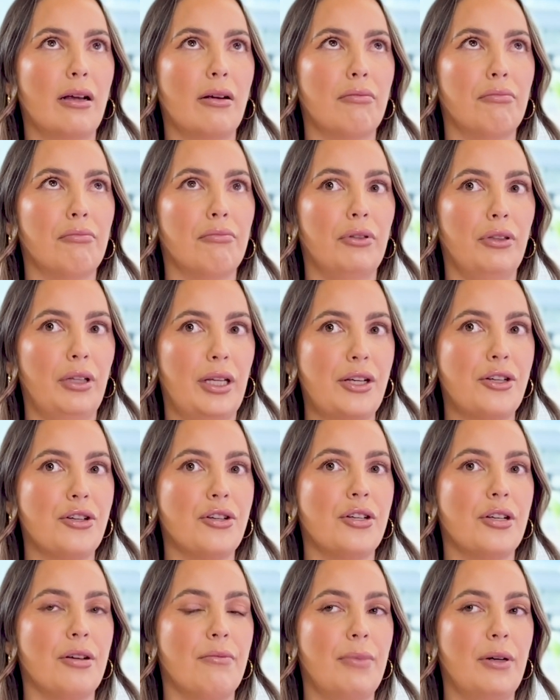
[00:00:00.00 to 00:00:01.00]

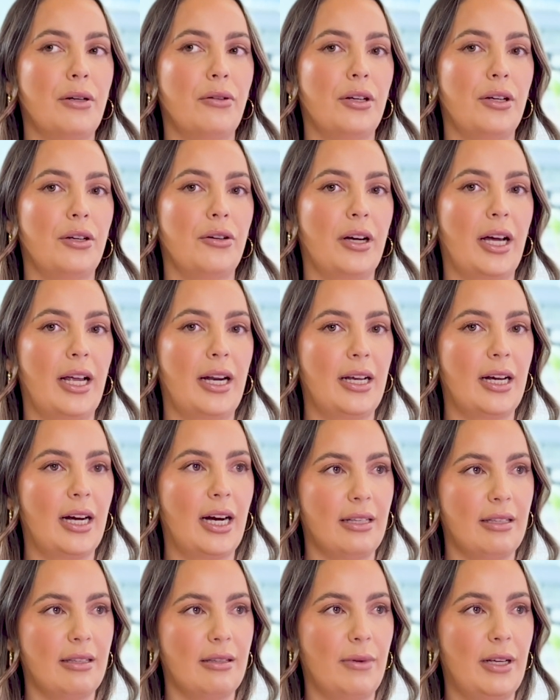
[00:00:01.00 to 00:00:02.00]
relationship building, organic
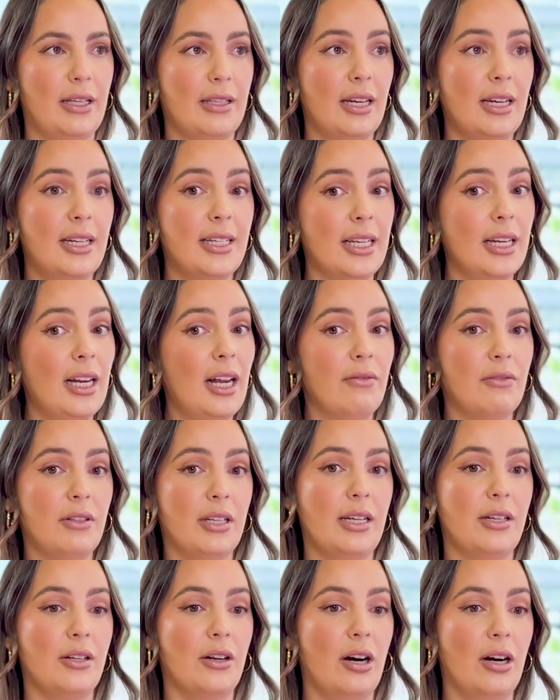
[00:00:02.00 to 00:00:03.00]
customer. I did have
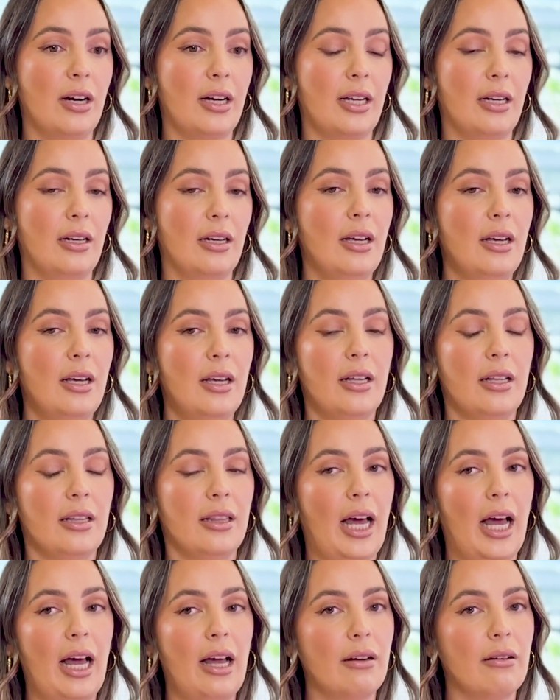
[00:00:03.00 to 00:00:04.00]
TikTok, and
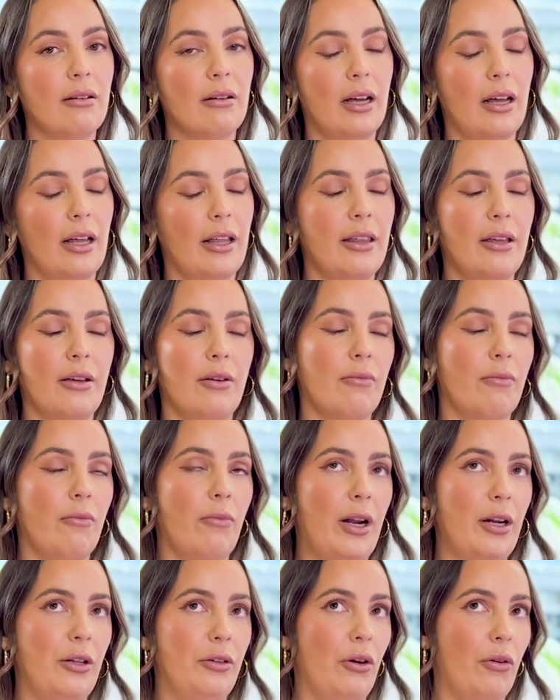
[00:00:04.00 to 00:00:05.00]
that I think
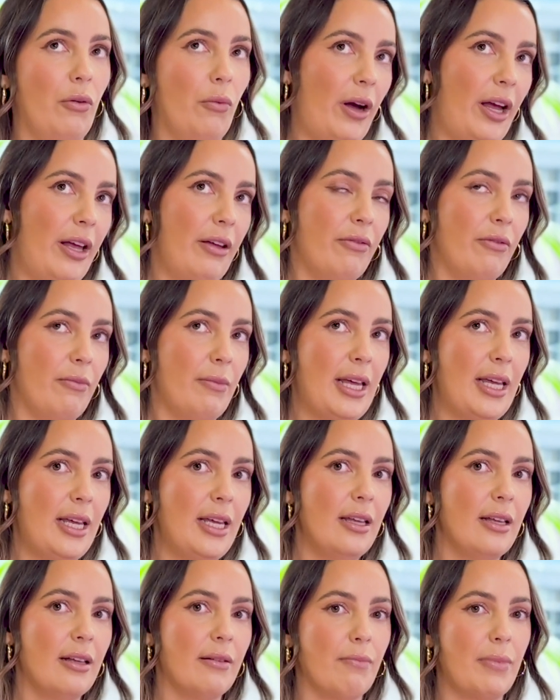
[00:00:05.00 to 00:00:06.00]
went a long way for
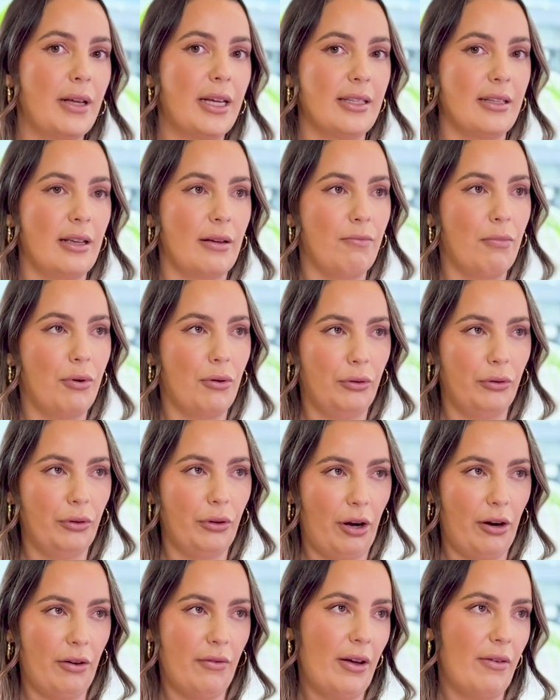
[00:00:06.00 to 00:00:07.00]
me because I put a
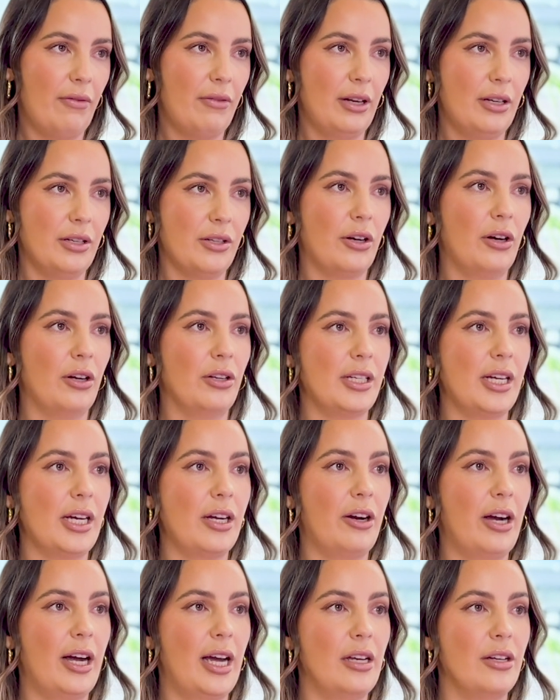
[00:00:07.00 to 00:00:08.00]
lot of effort into content
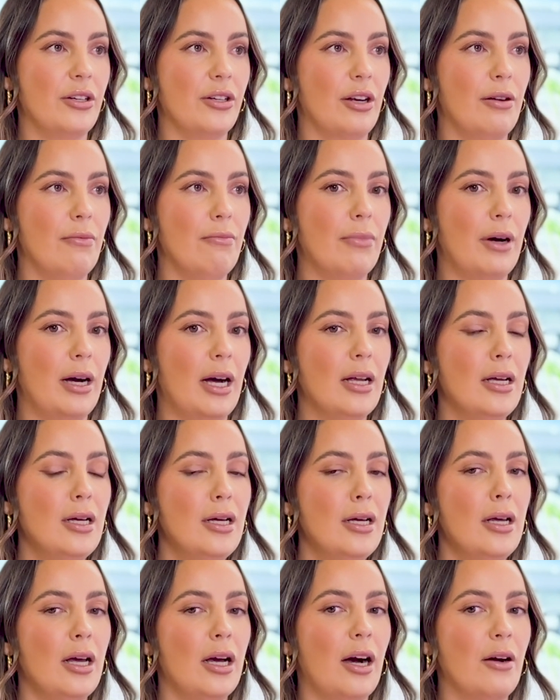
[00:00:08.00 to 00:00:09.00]
creation, but
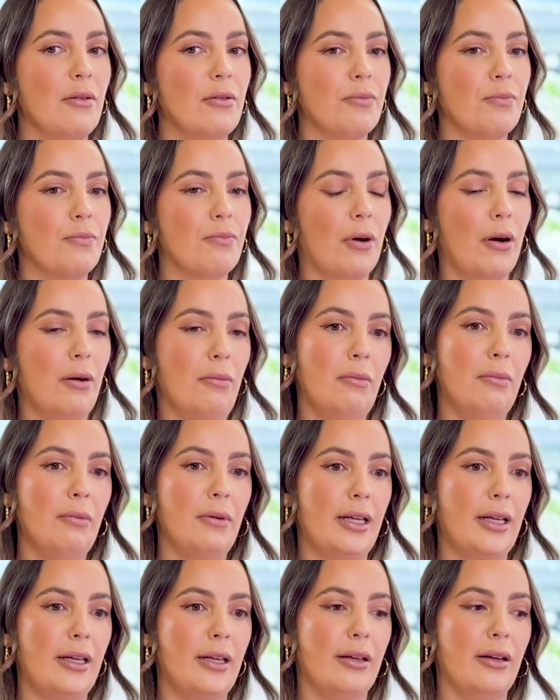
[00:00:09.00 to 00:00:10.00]
I would
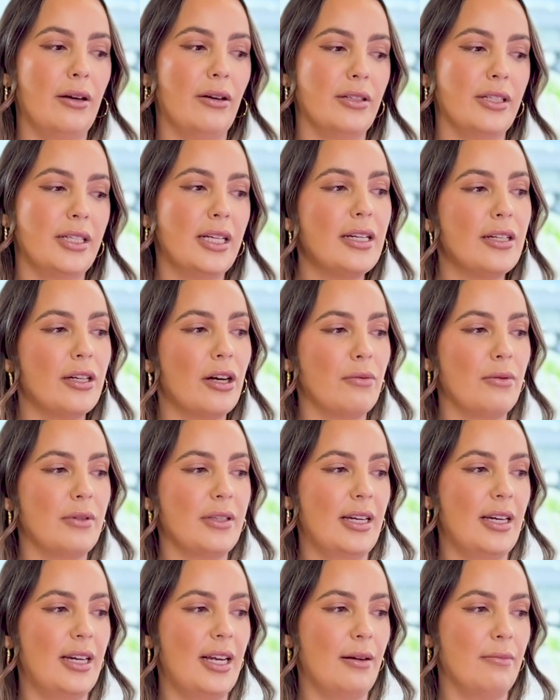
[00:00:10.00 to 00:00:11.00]
probably on TikTok was
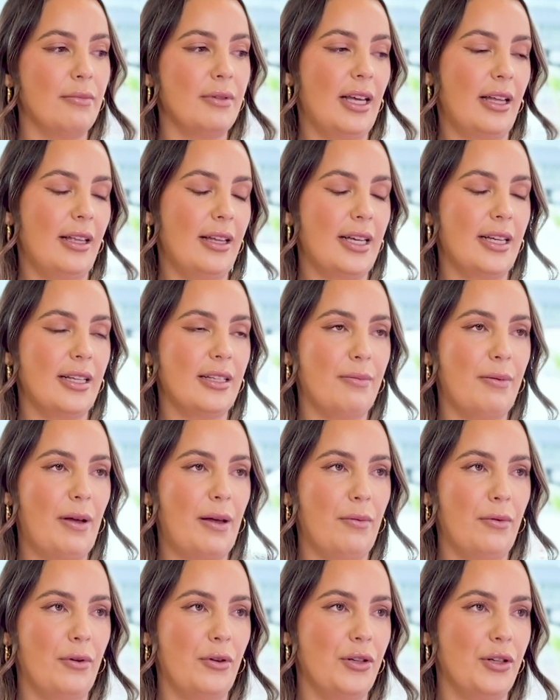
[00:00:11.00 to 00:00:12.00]
ending up selling it to
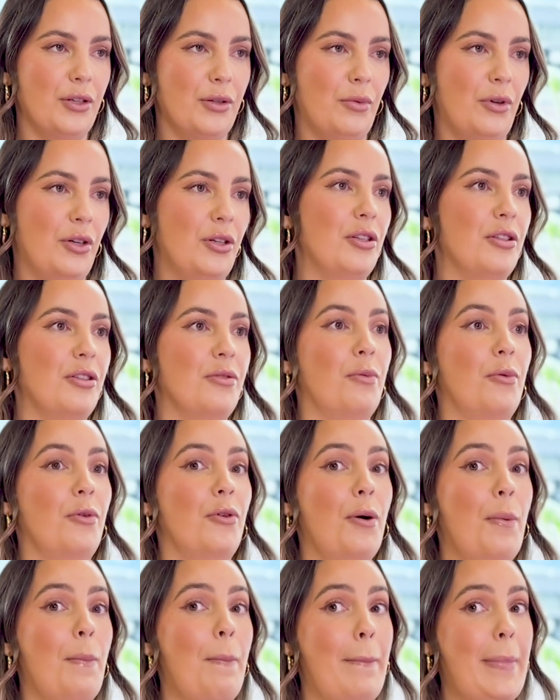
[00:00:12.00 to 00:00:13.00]
people who just wanted to
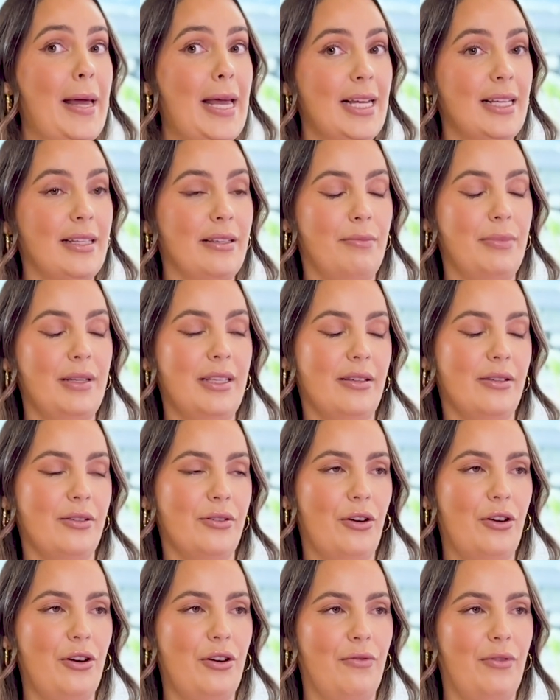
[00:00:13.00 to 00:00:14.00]
support me as a business
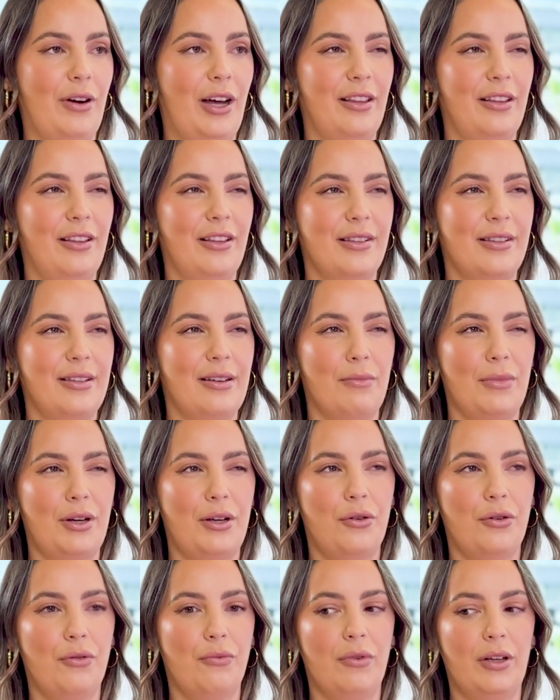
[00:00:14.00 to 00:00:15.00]
owner rather than somebody
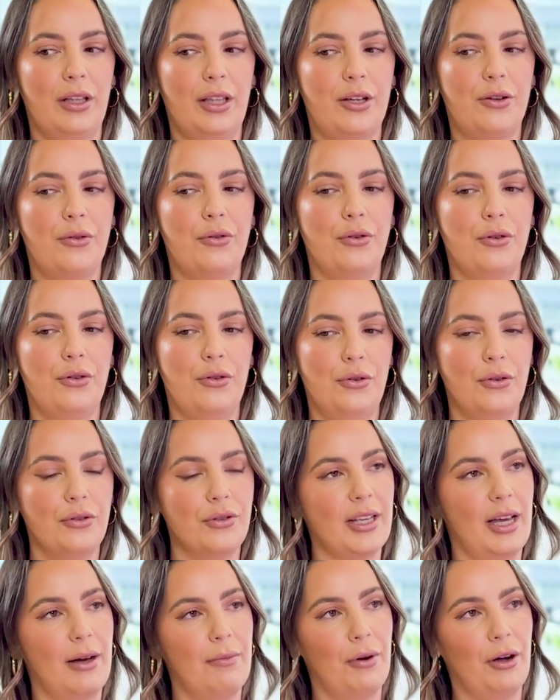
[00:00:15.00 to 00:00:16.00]
who really could use
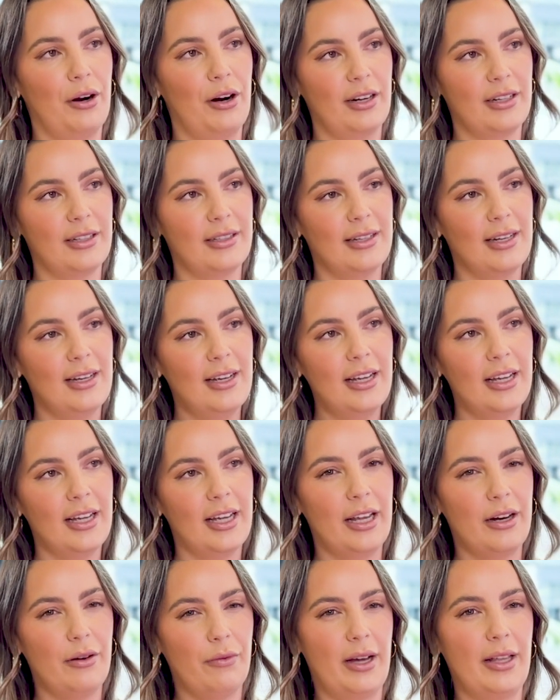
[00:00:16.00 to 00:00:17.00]
that product
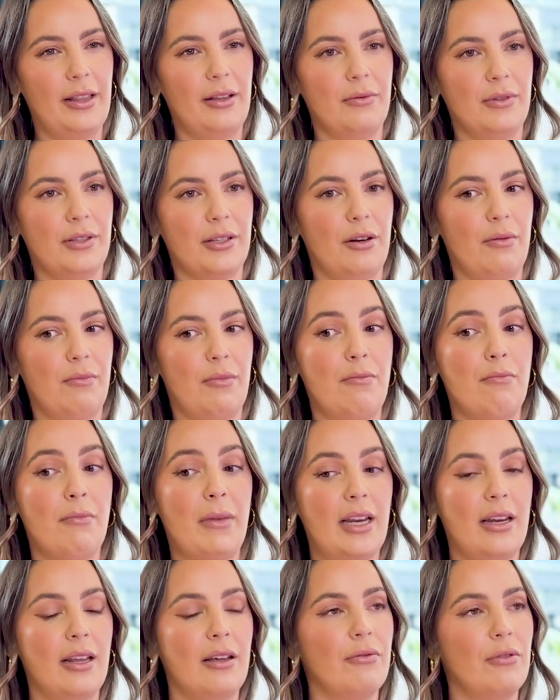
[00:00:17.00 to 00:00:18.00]
in a way that was going to be
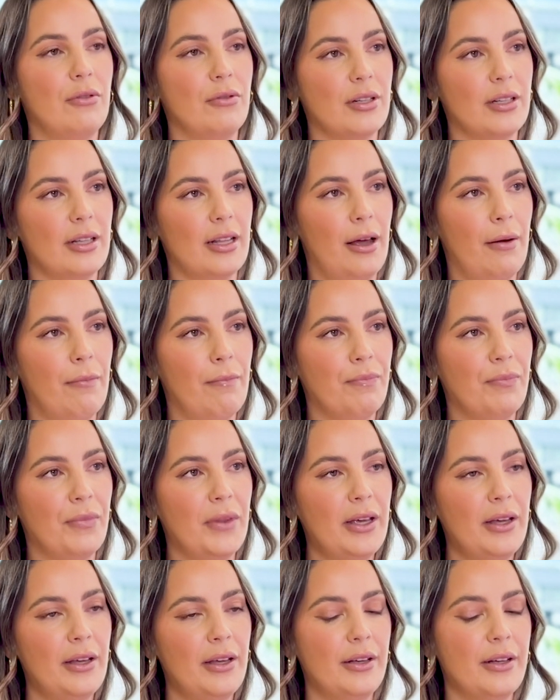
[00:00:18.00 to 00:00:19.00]
meaningful to them.
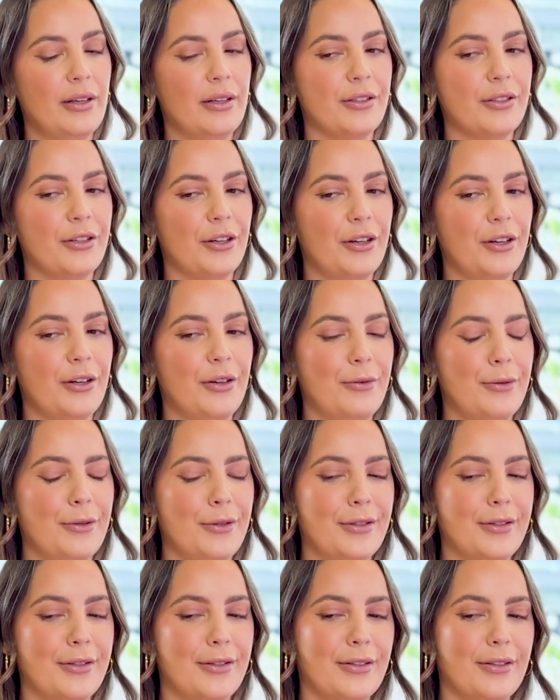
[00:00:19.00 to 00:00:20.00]
So it
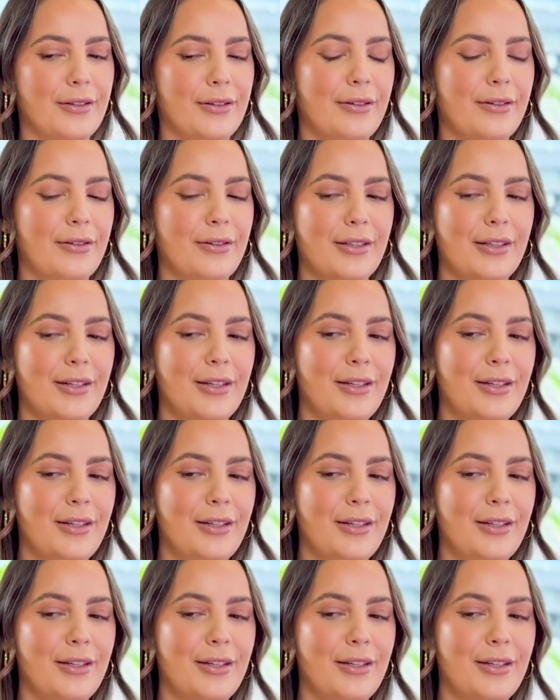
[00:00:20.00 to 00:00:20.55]
was an